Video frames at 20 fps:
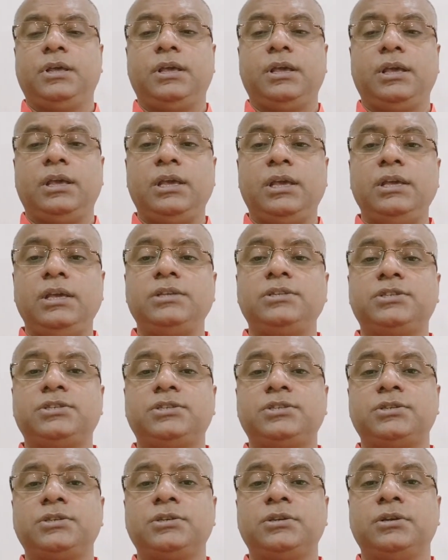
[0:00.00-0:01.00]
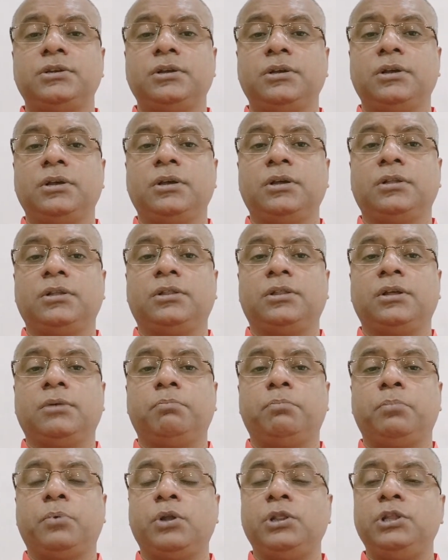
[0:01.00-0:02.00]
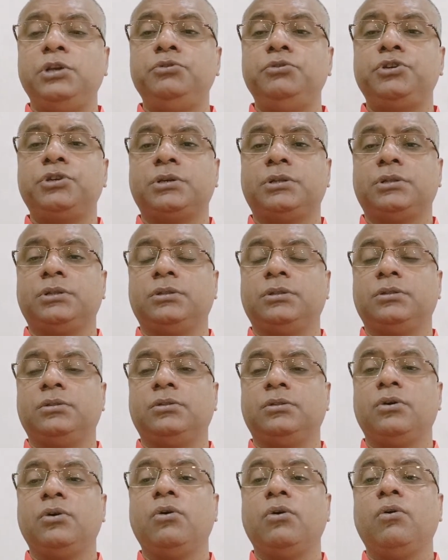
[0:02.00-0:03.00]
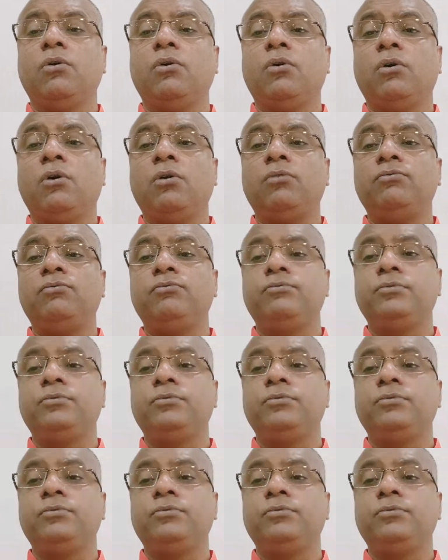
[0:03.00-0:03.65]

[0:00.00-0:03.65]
is the pollution of